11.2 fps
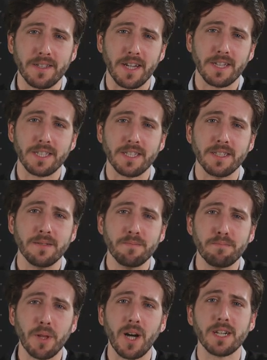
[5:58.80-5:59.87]
election,
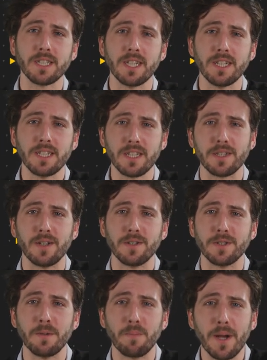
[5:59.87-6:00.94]
blockchain
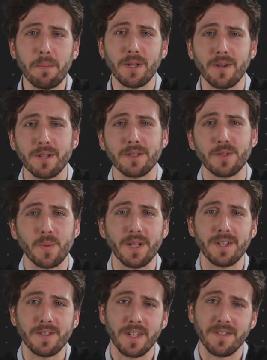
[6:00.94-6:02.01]
technology might be on its way
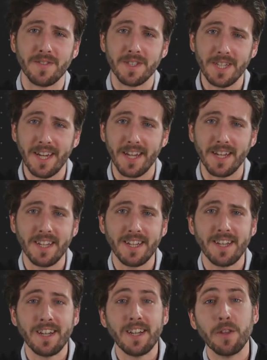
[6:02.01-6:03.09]
to save the day.
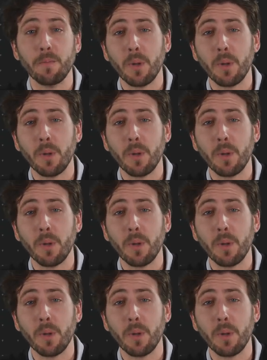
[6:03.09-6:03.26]
The